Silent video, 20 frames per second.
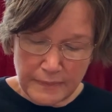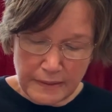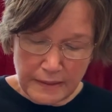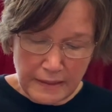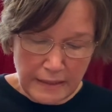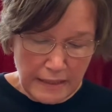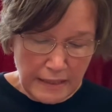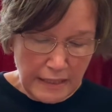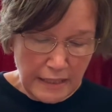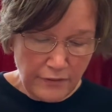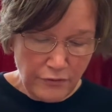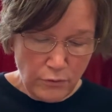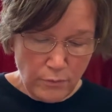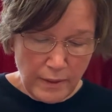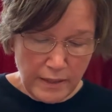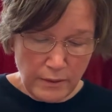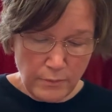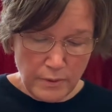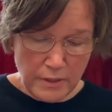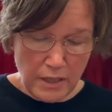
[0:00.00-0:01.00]
Even when
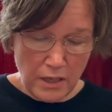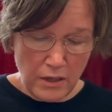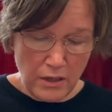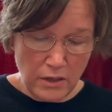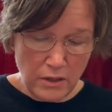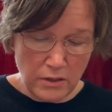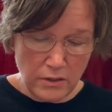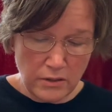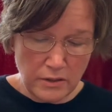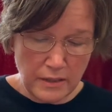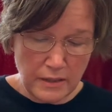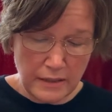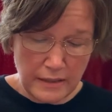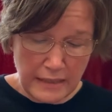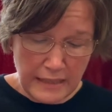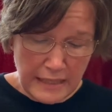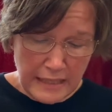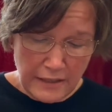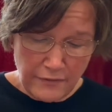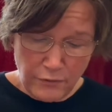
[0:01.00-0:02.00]
it was hard,
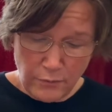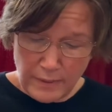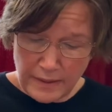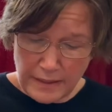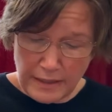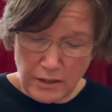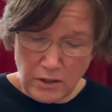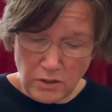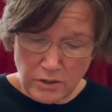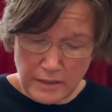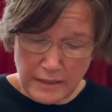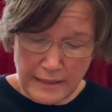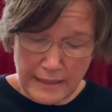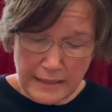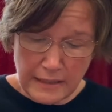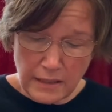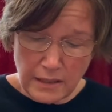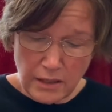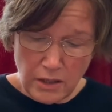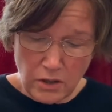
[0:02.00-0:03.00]
even when they got a
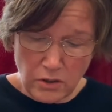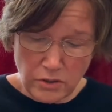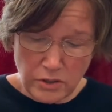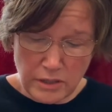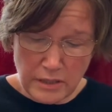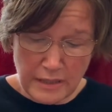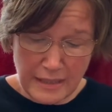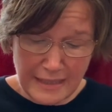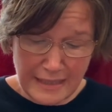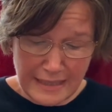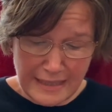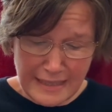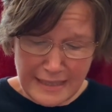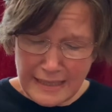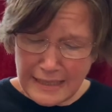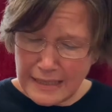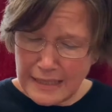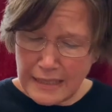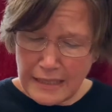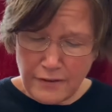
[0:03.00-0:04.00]
little lost,
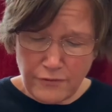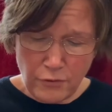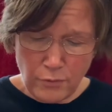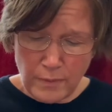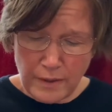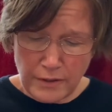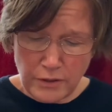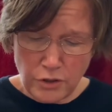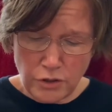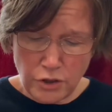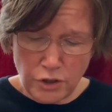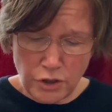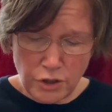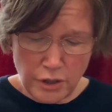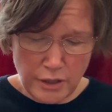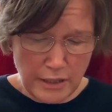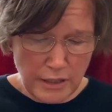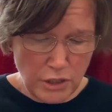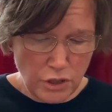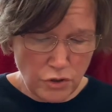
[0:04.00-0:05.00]
even when the
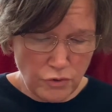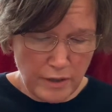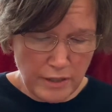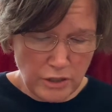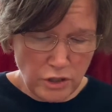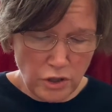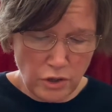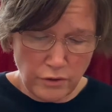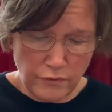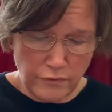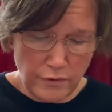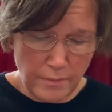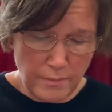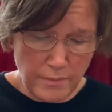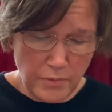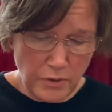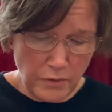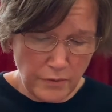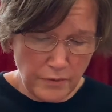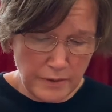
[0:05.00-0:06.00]
journey stretched on for
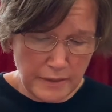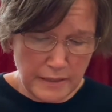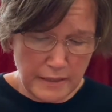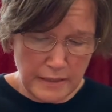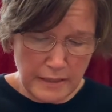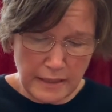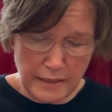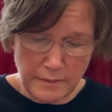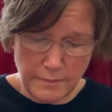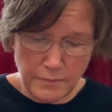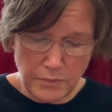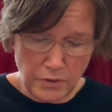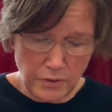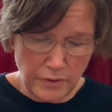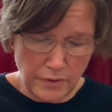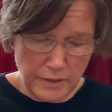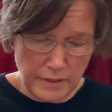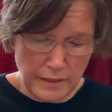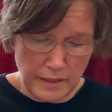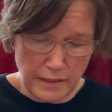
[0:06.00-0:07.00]
months and
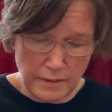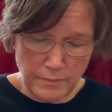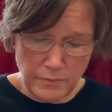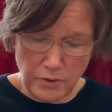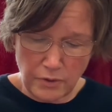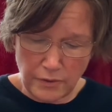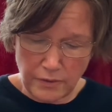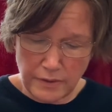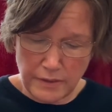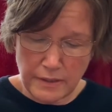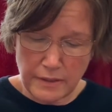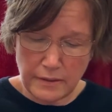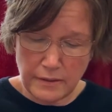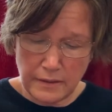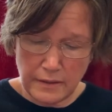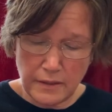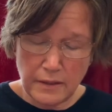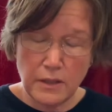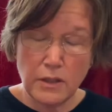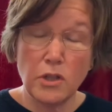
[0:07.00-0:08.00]
months and months,
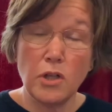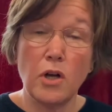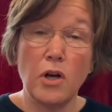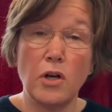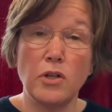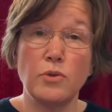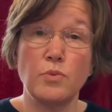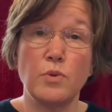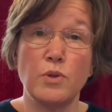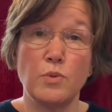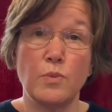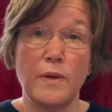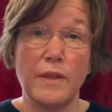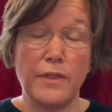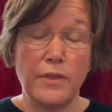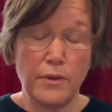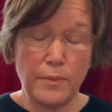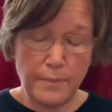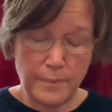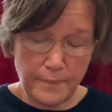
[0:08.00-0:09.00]
God was with them.